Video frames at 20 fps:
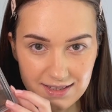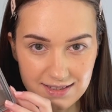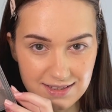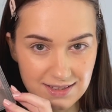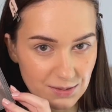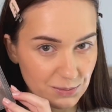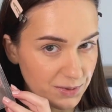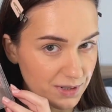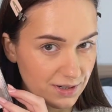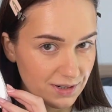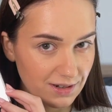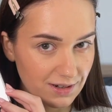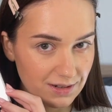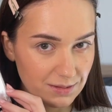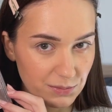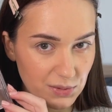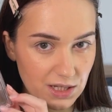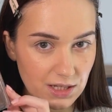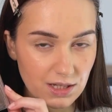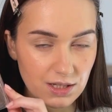that we are gonna
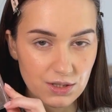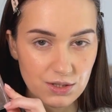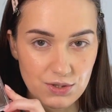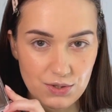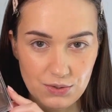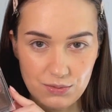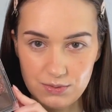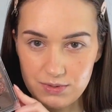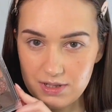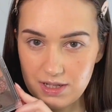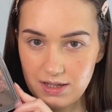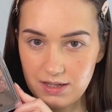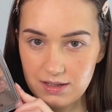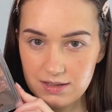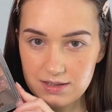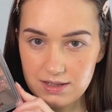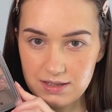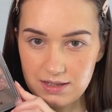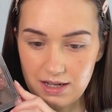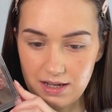be using
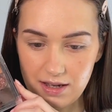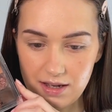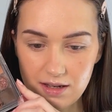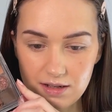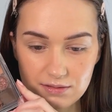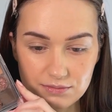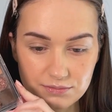today.